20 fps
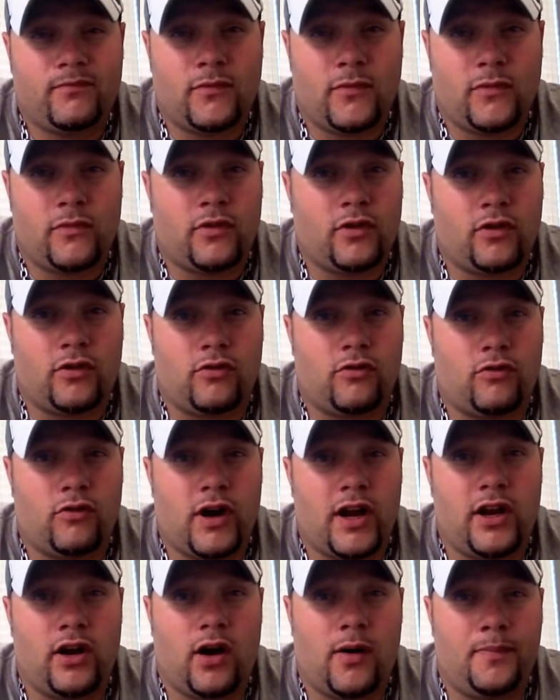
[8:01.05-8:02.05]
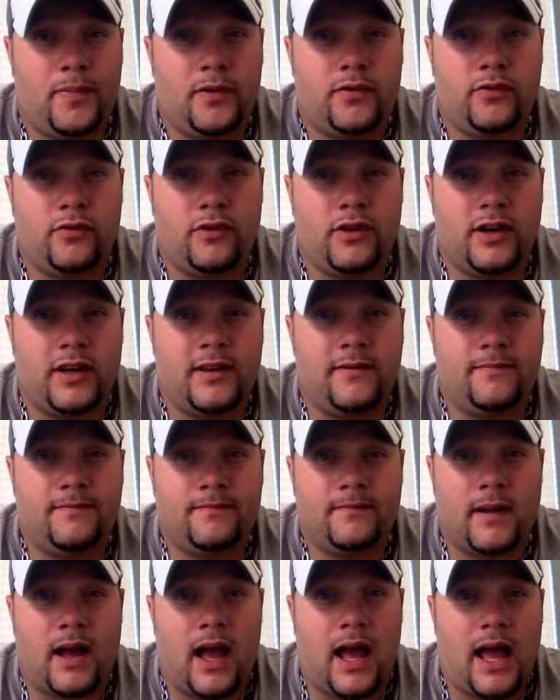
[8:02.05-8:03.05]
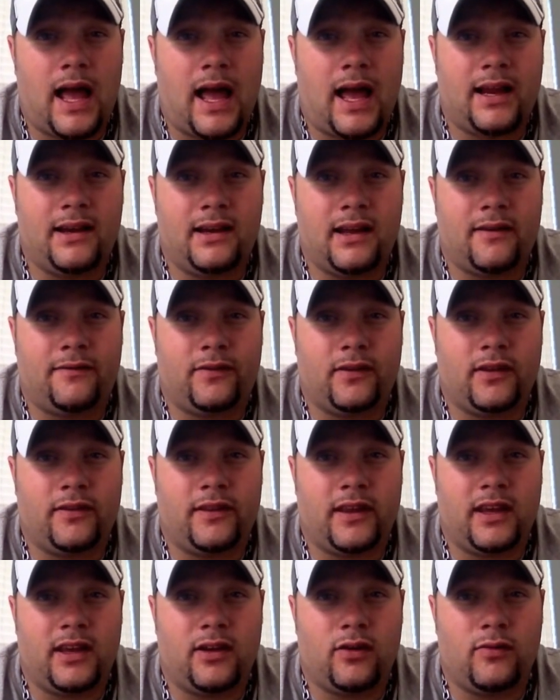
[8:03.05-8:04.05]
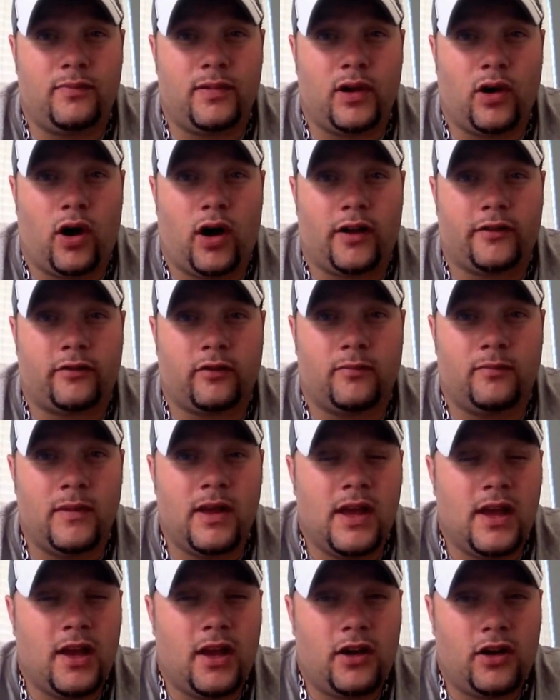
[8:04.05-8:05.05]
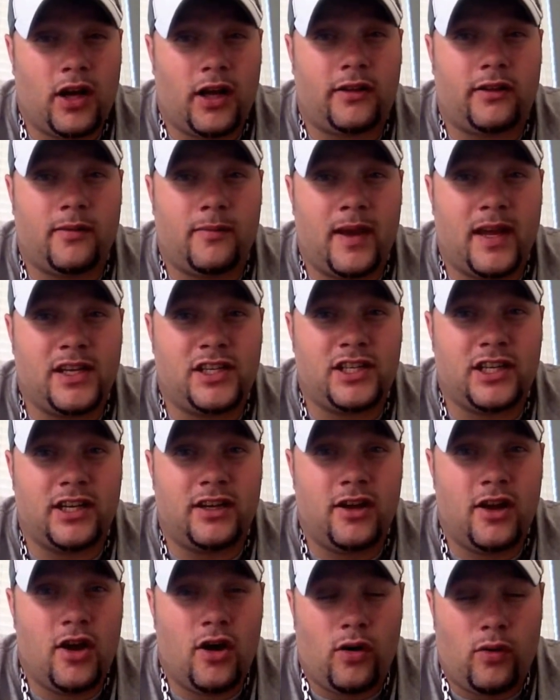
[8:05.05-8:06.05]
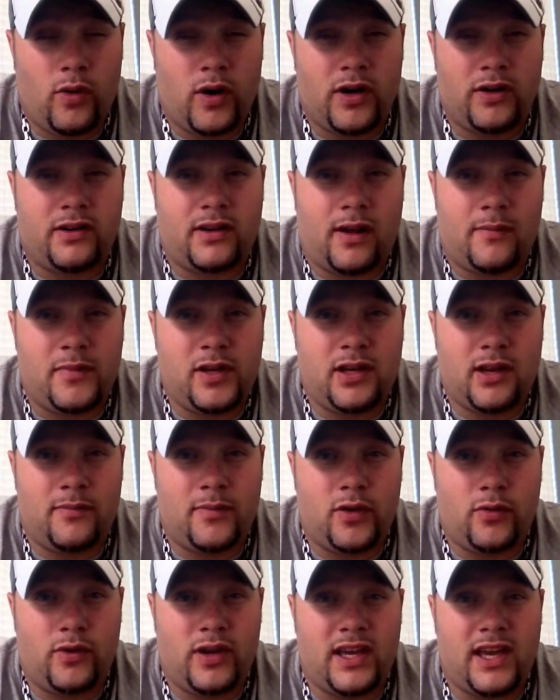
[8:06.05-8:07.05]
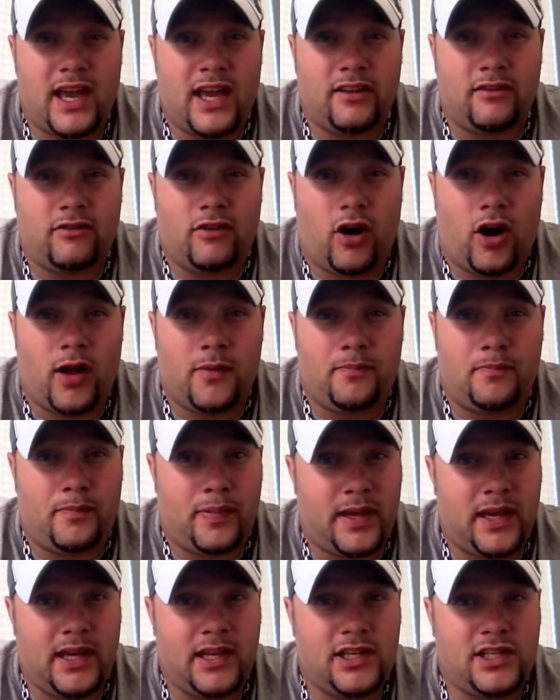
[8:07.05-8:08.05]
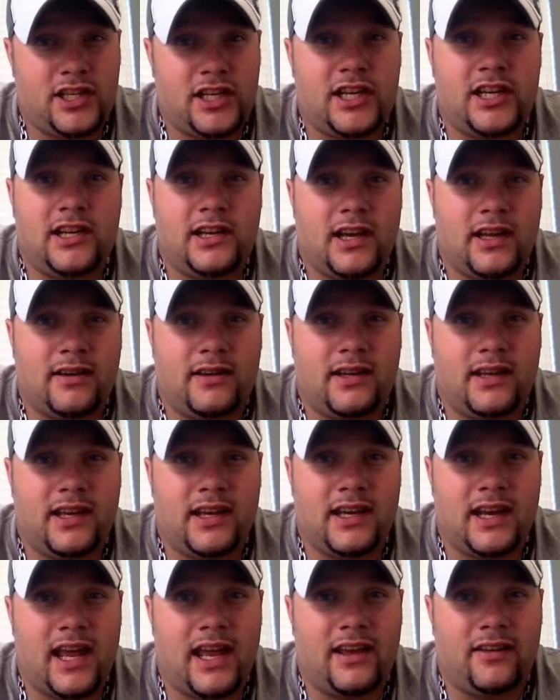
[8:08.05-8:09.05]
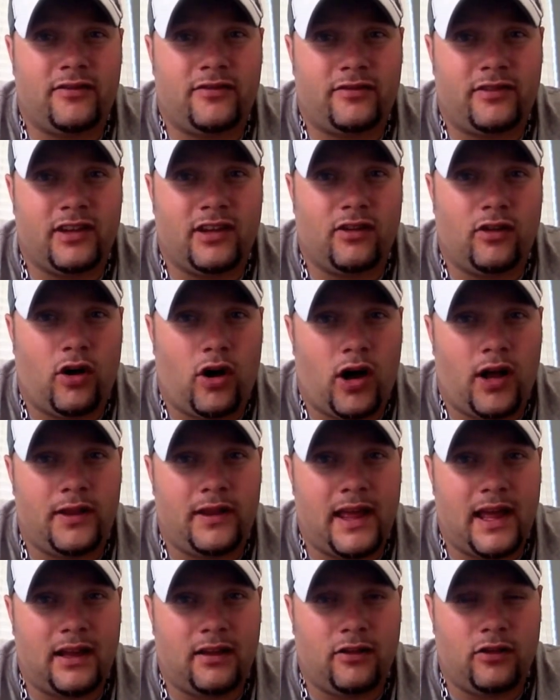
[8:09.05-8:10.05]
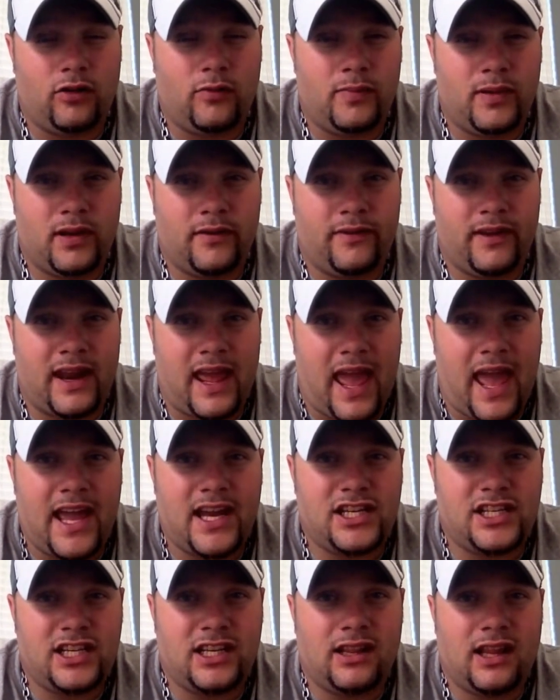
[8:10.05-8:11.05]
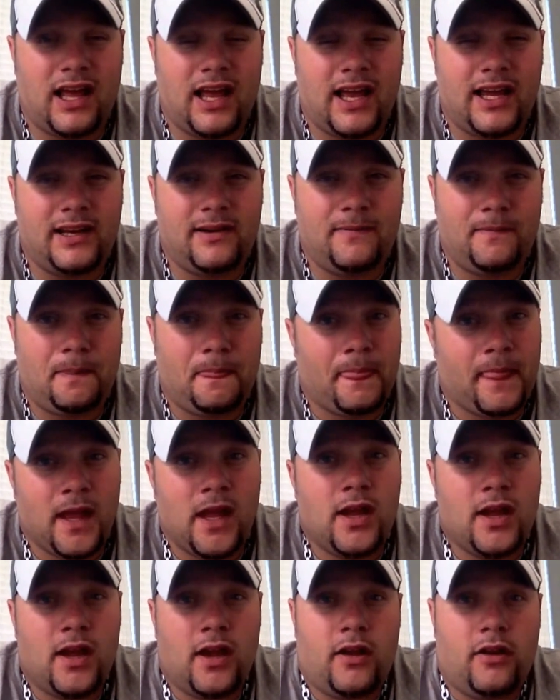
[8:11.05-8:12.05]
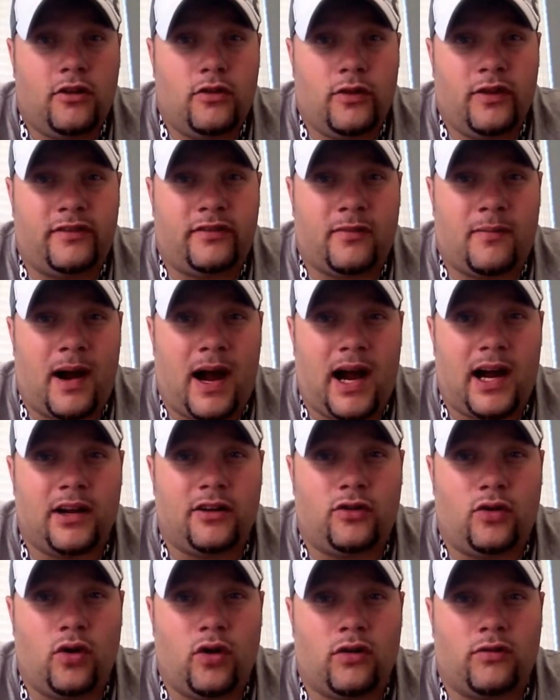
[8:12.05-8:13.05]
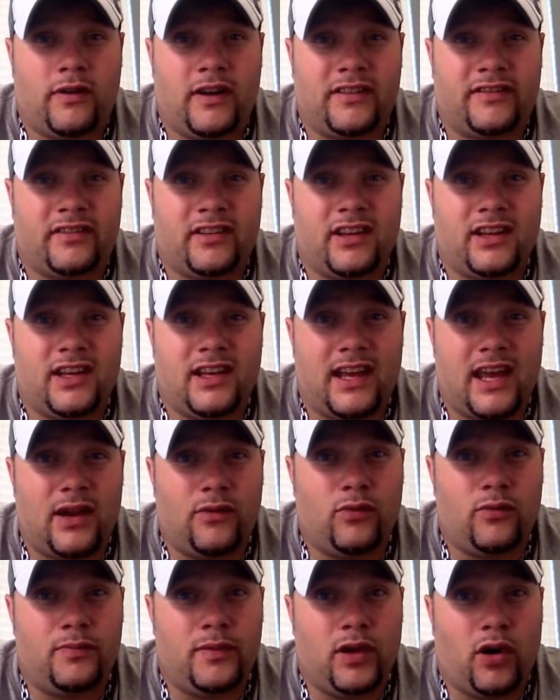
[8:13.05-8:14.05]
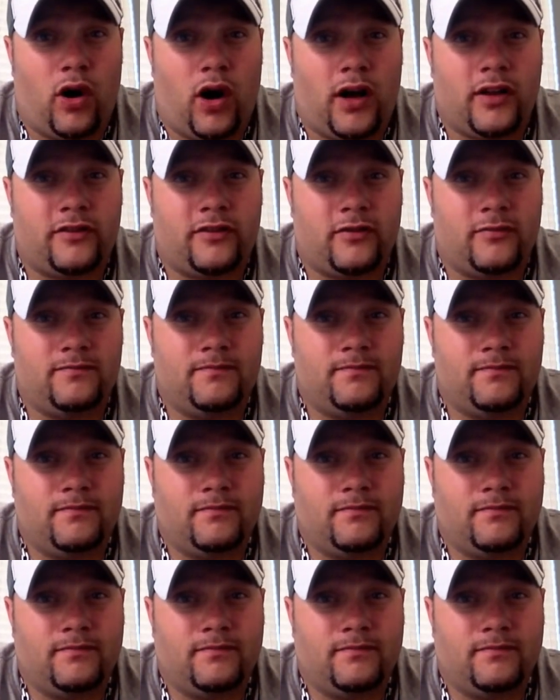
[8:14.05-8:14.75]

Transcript: It's a great opportunity. I definitely think it would be awesome. Not to mention where WWE has gone PG and TNA is still on that little bit of an edgy line. Doing some hardcore wrestling again would be awesome.